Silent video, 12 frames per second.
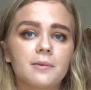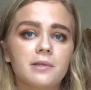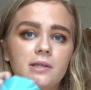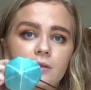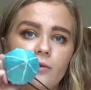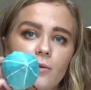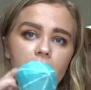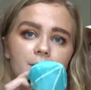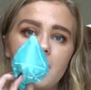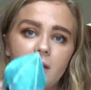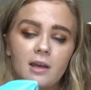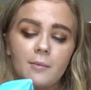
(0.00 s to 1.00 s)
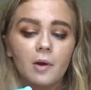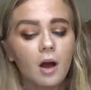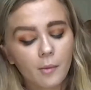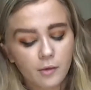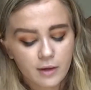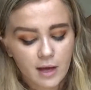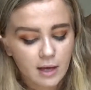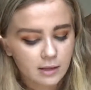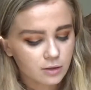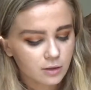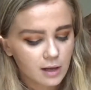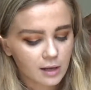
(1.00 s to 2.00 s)
This is for when I'm picking up a couple things,
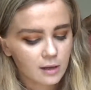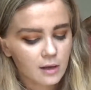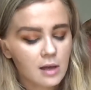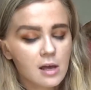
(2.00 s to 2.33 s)
or like